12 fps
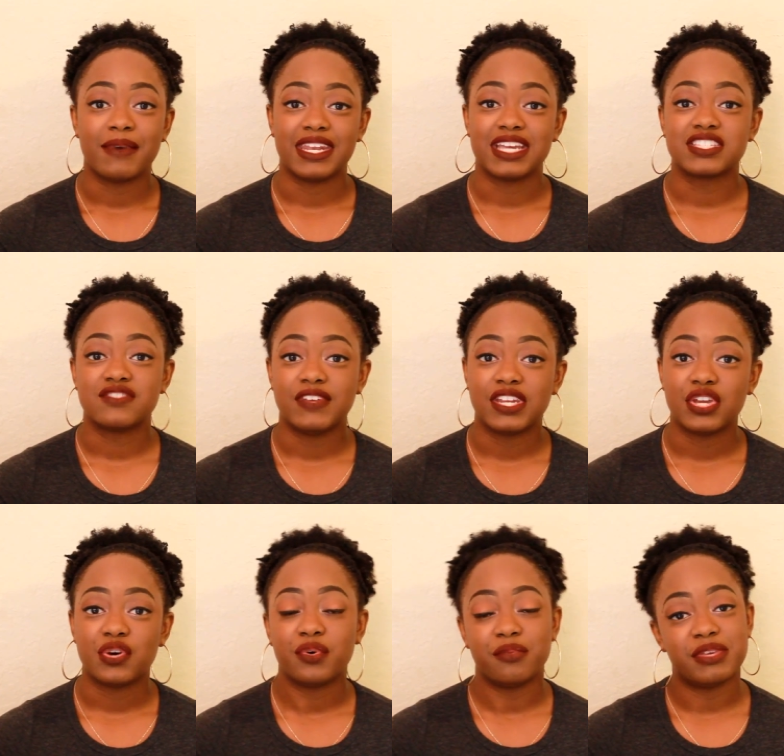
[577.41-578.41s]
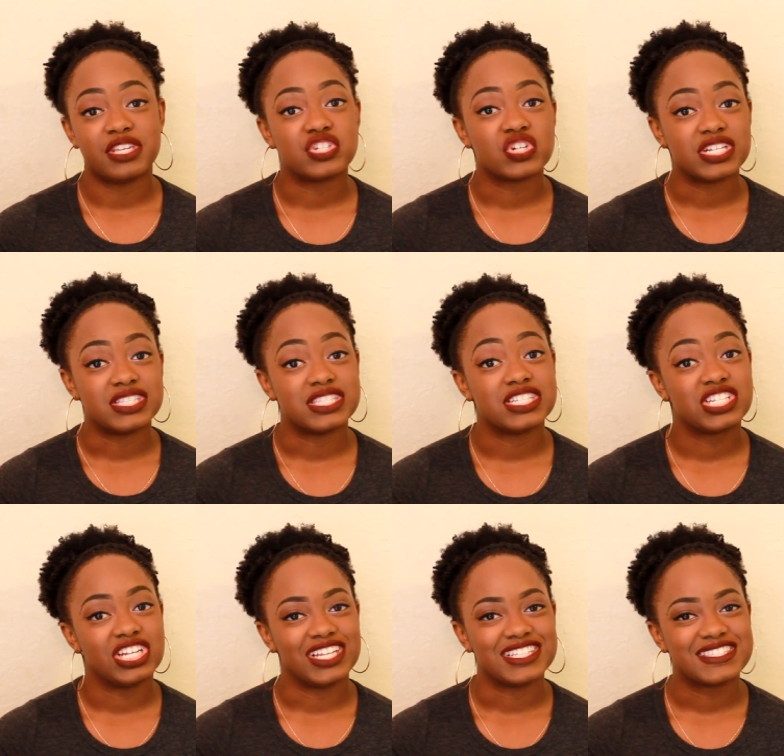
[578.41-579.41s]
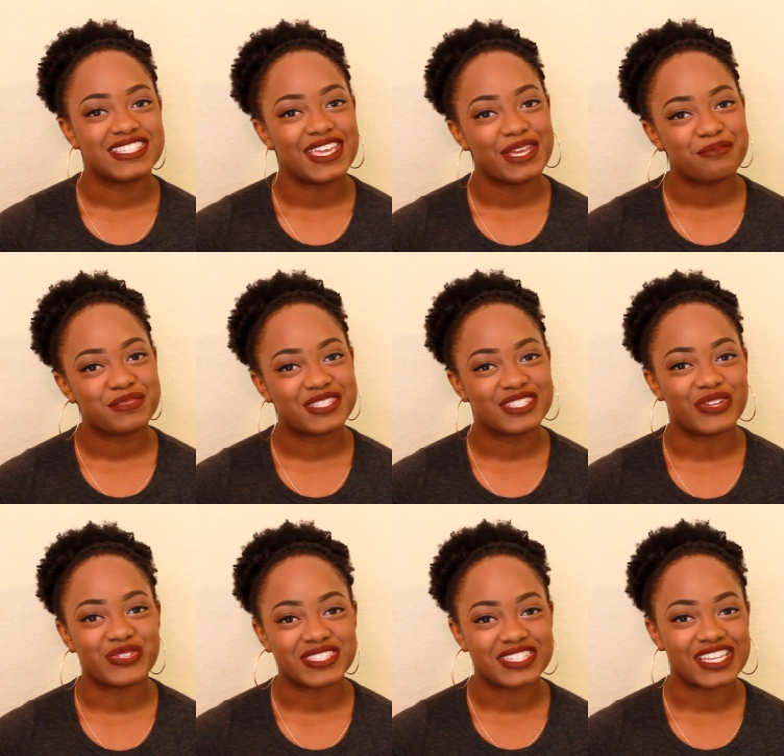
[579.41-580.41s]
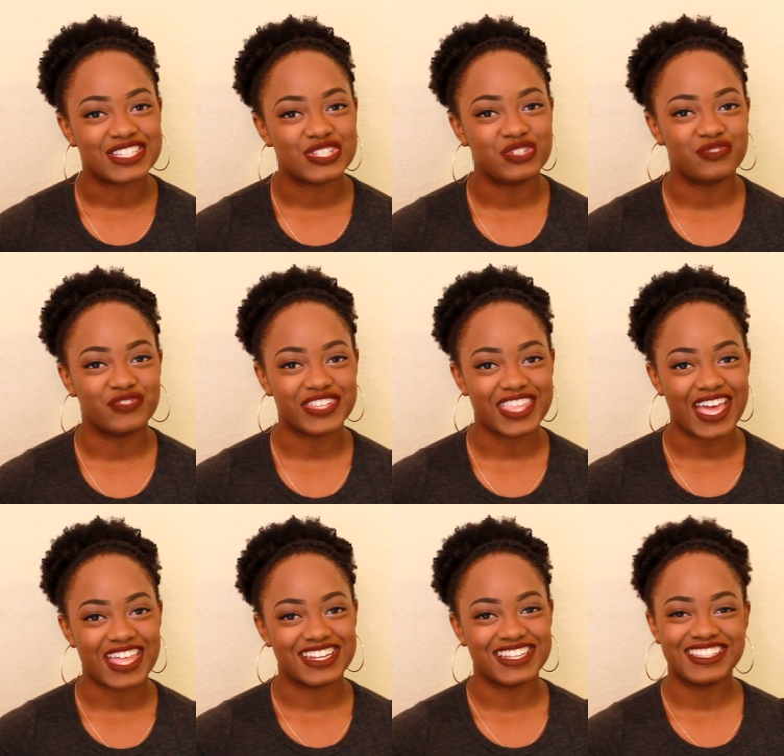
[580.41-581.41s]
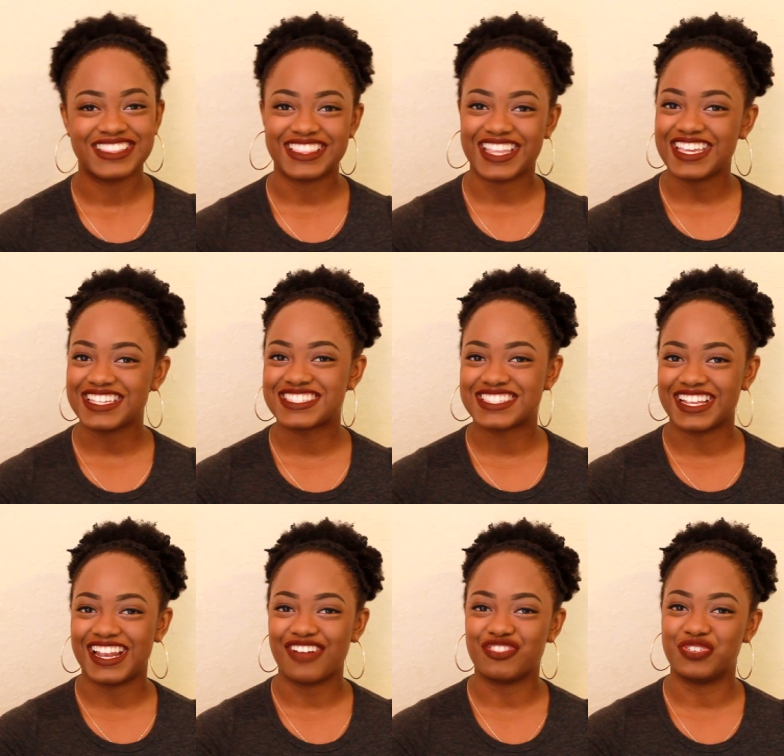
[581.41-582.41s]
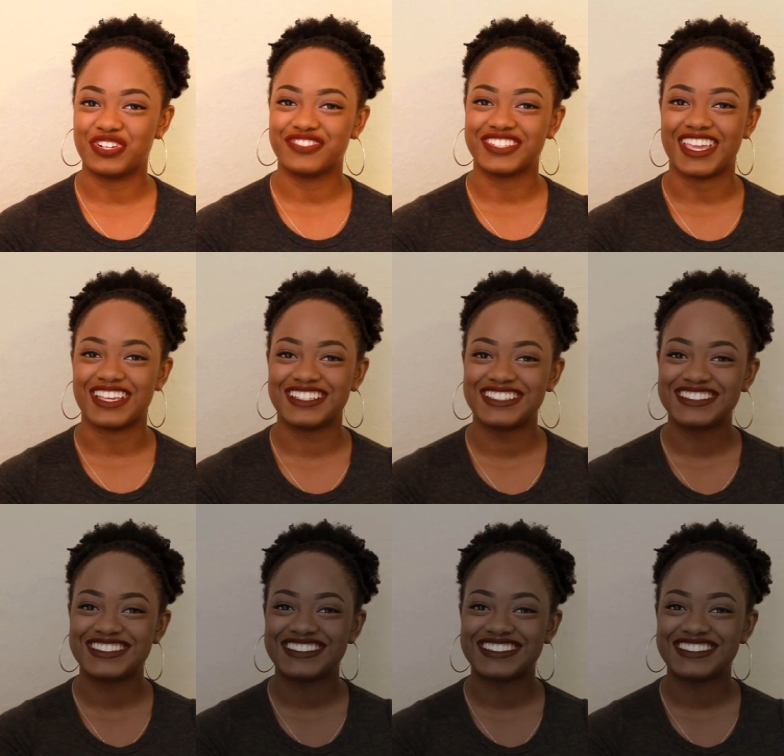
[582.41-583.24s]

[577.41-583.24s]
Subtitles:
My next video will be transitioning tips, so stay tuned for that. Thanks, and have a wonderful day.